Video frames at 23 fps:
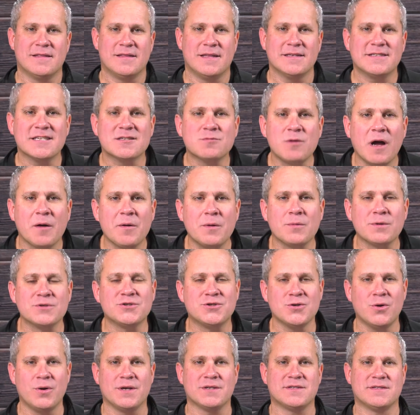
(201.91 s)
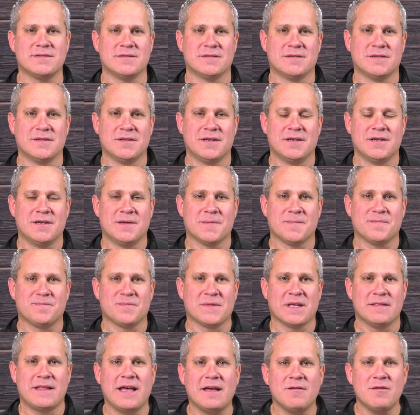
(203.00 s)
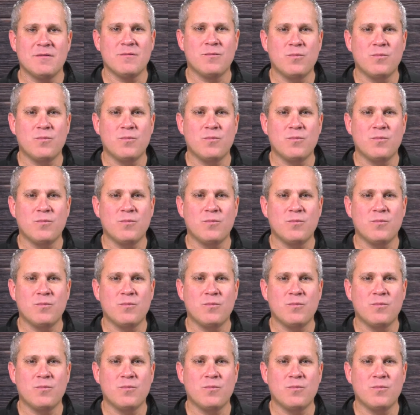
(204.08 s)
This is why we rejoice. That